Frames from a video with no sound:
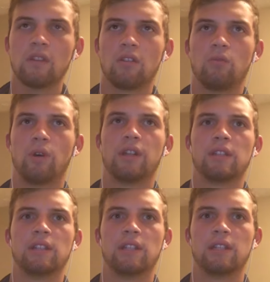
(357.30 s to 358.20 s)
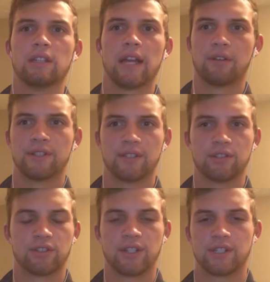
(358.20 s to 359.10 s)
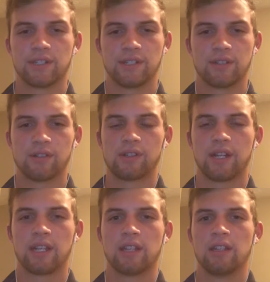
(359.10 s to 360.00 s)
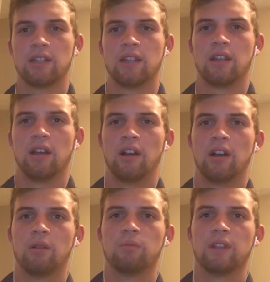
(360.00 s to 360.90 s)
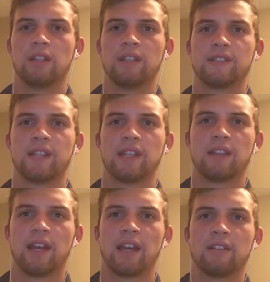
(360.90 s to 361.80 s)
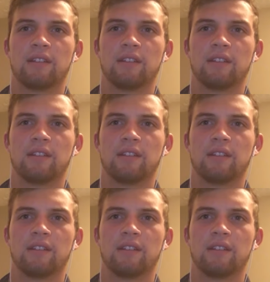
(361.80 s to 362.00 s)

what he allowed his illustrations to look like. Um, and in saying that,